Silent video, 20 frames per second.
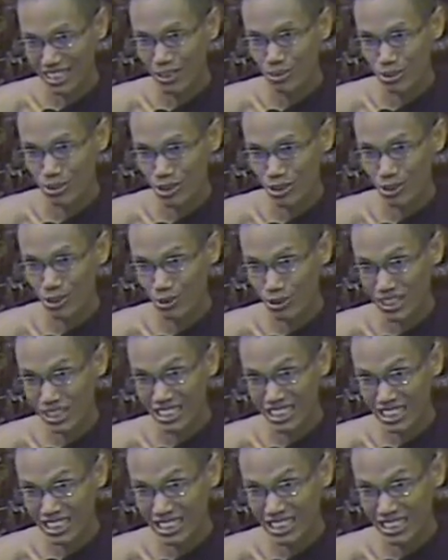if so we
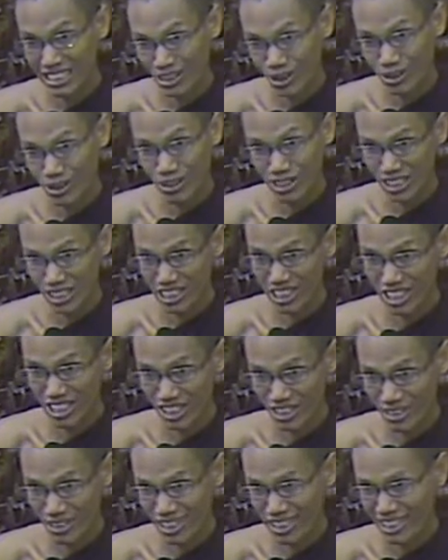see those
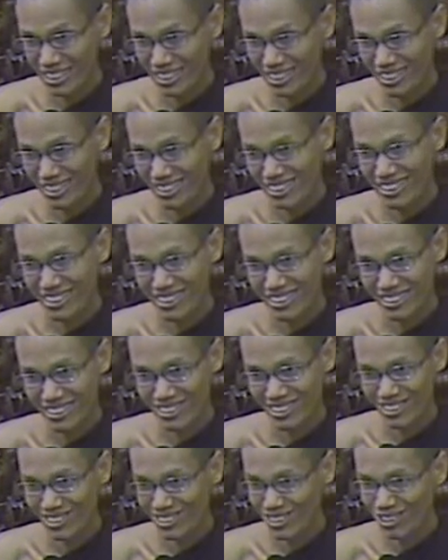children
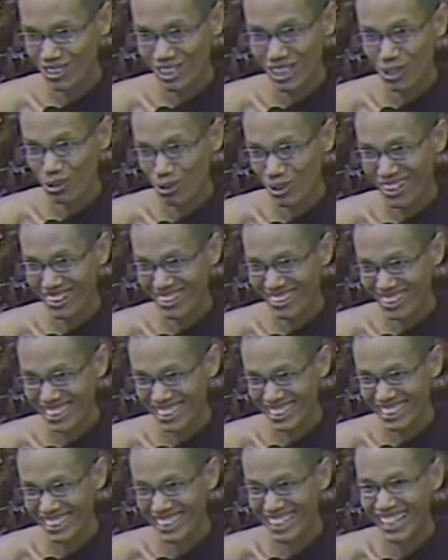we are worried